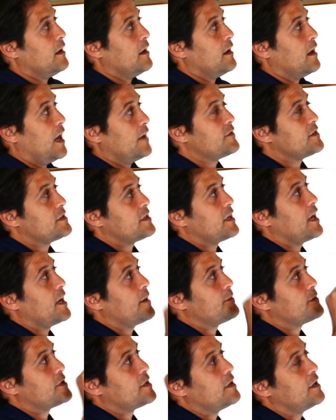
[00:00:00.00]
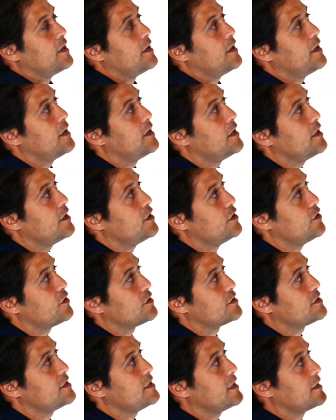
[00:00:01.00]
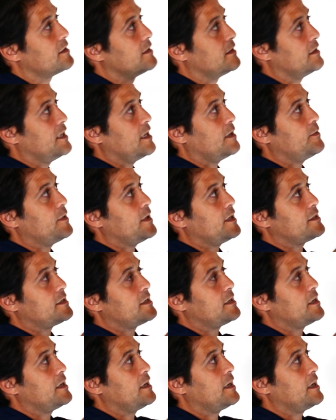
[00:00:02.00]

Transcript: Oftentimes, you'll see a little bit